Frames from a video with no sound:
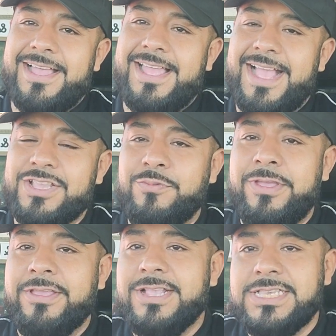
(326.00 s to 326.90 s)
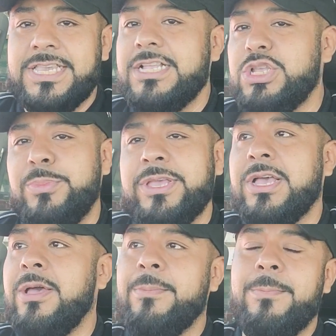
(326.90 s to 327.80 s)
as we seek to
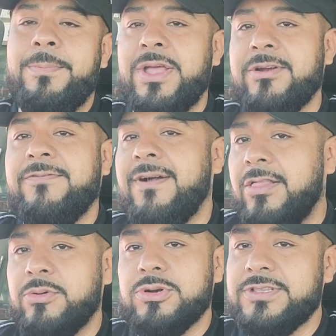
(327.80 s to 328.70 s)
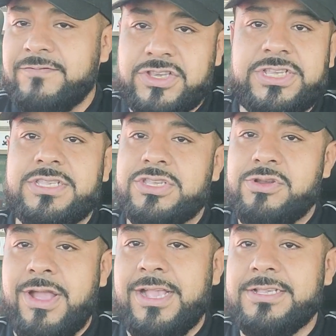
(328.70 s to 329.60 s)
become better followers of Jesus
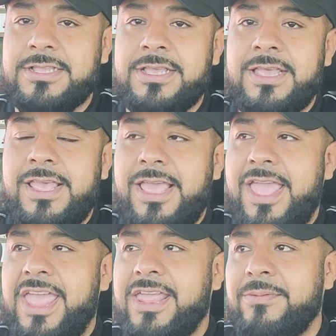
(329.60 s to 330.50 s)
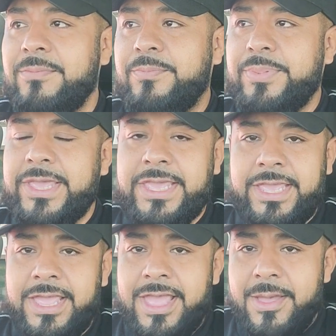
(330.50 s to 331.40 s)
Christ and
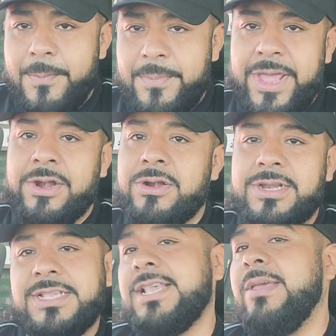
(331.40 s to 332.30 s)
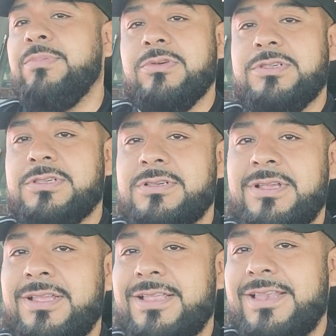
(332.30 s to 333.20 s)
be better disciples.
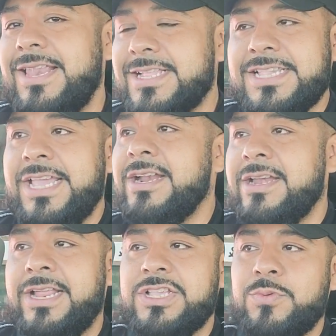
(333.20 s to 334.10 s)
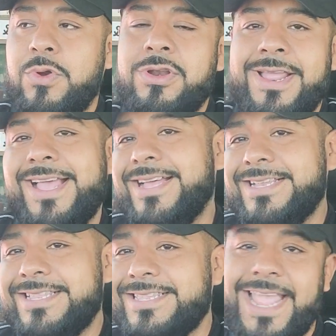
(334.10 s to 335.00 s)
Let's get on His Word
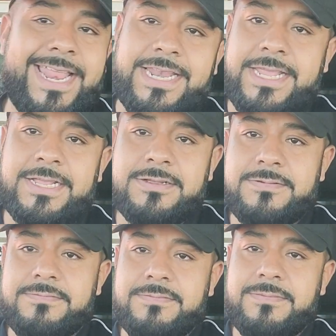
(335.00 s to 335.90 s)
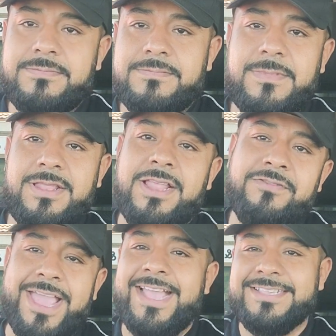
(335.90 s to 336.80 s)
daily. Love
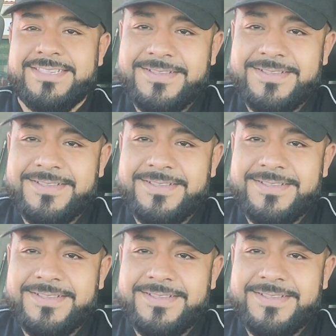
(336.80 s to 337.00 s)
you guys.